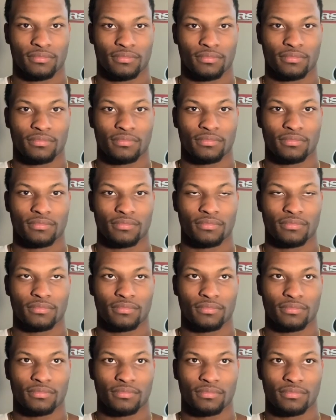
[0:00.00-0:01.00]

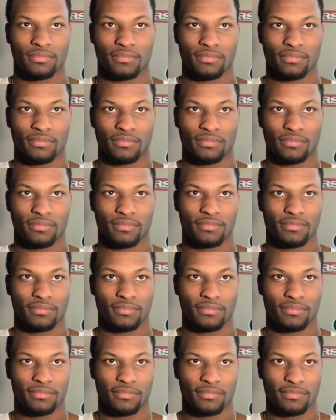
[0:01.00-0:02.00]

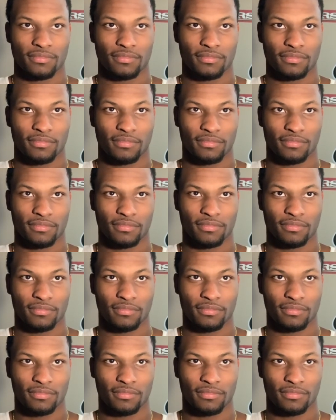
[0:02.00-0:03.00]
(silent)